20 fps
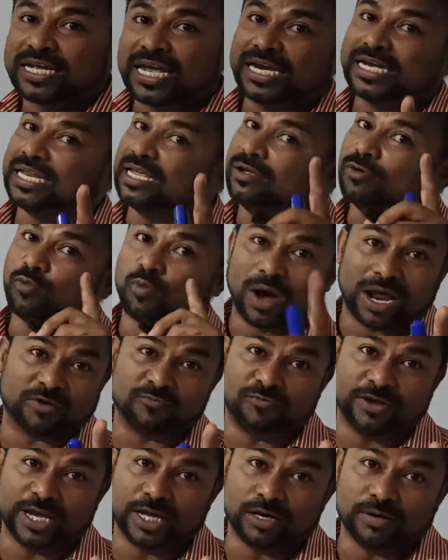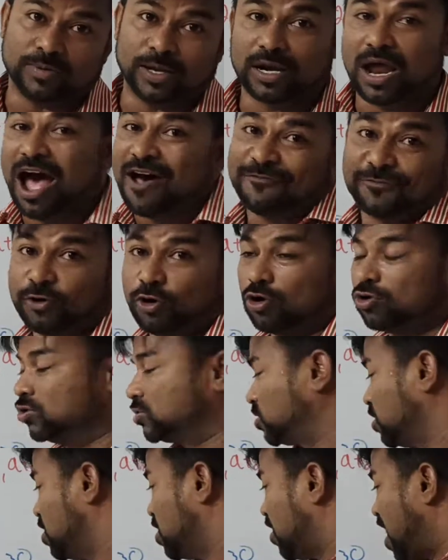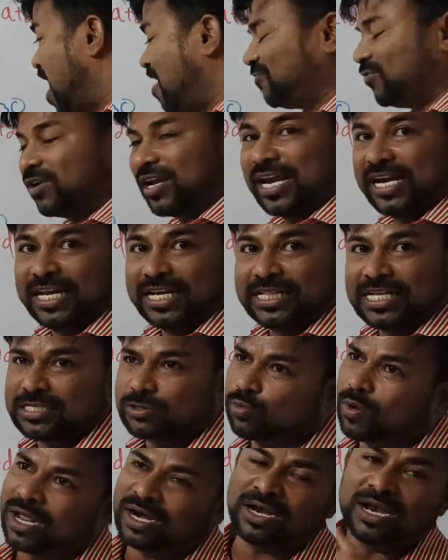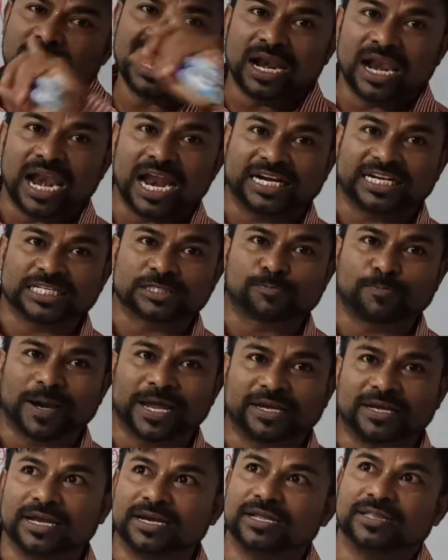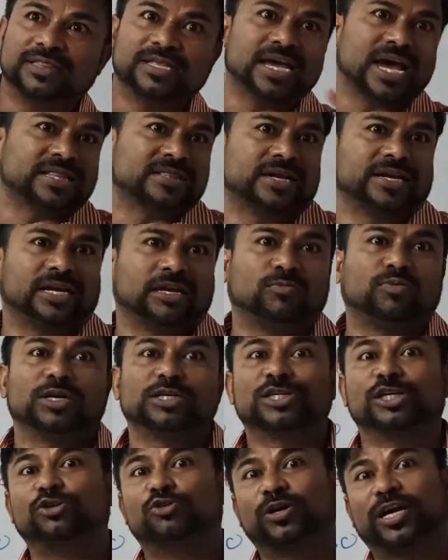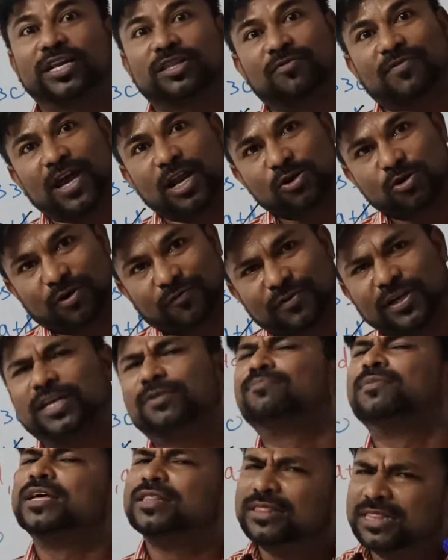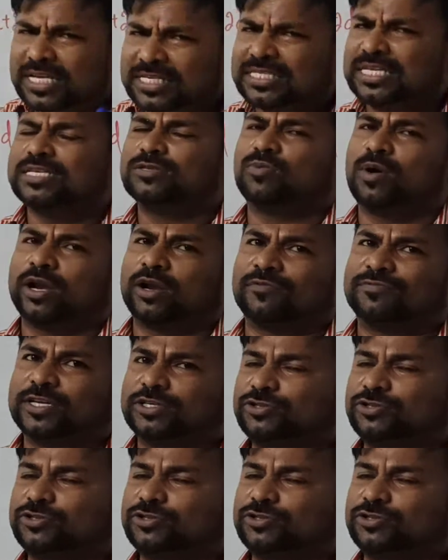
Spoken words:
getting one variable. Of course, after getting this one, let us plug in the other equation to get the value of t. This is one of the